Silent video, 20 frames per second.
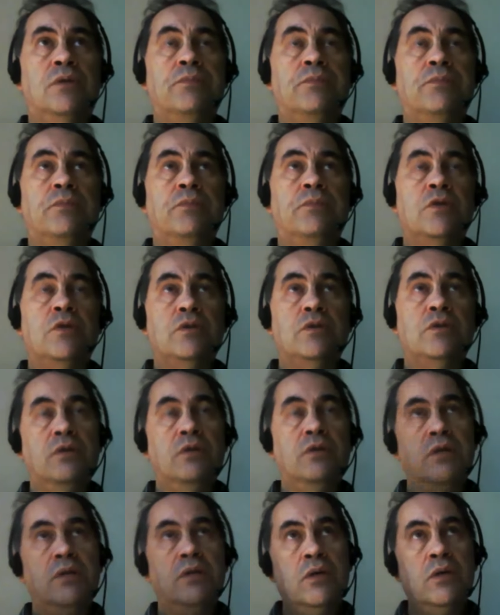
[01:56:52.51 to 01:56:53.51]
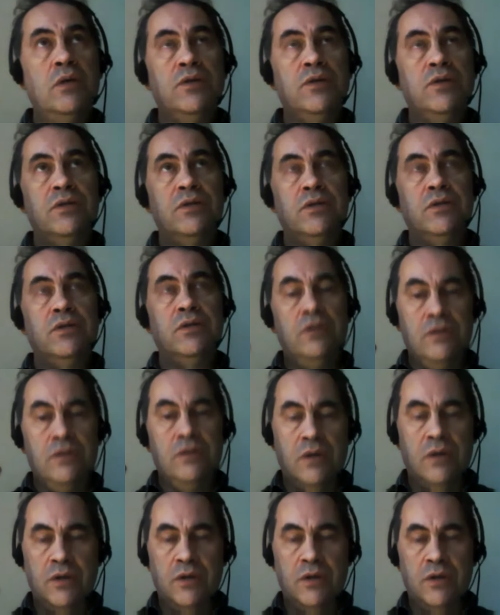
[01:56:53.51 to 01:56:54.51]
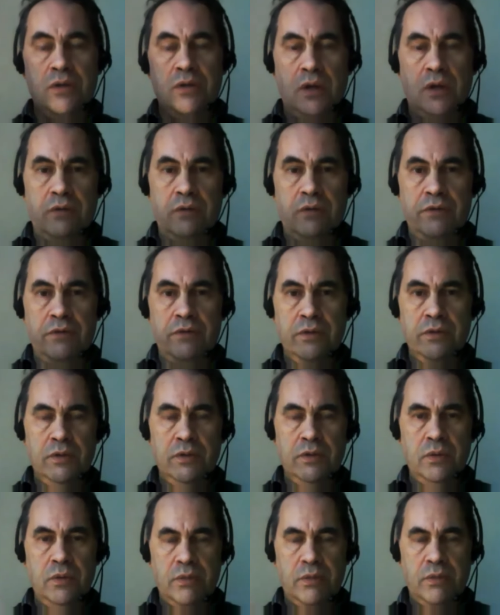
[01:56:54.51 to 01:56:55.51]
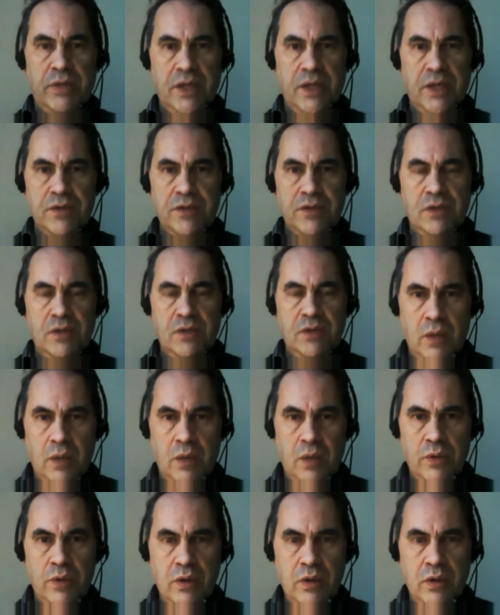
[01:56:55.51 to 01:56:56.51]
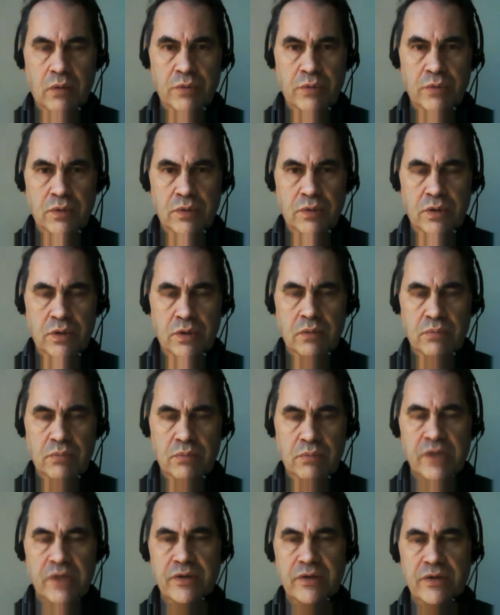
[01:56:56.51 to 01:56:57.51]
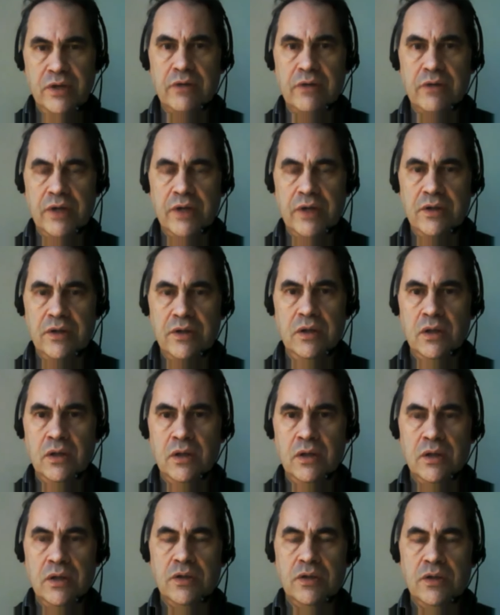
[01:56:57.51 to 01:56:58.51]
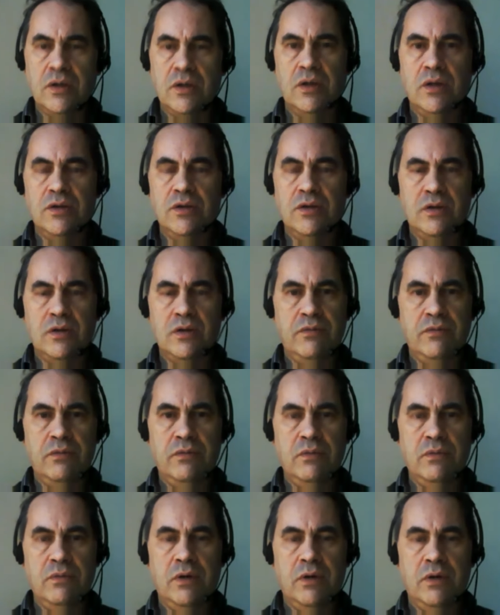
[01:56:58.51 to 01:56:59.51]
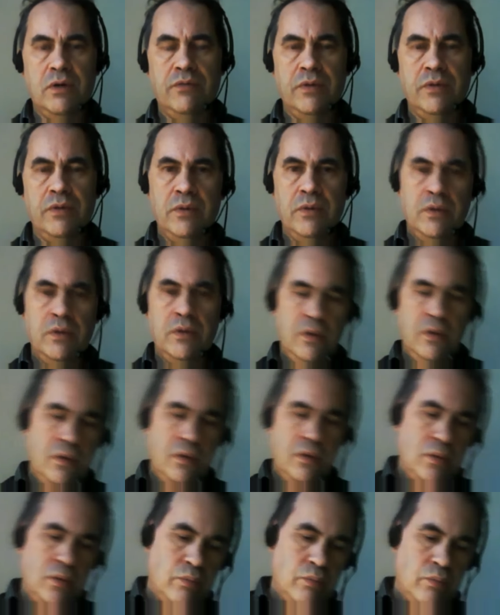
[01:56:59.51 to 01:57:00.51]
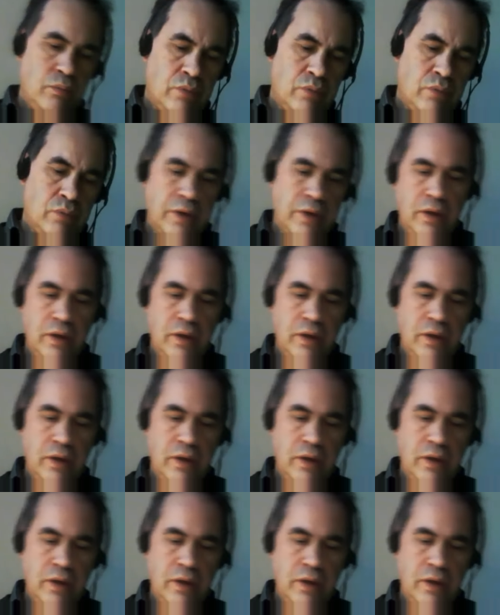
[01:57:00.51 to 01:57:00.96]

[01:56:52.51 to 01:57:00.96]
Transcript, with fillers: So the neocortex is in charge of doing the Bayesian chaotic computing, basically generating tons of, of boring,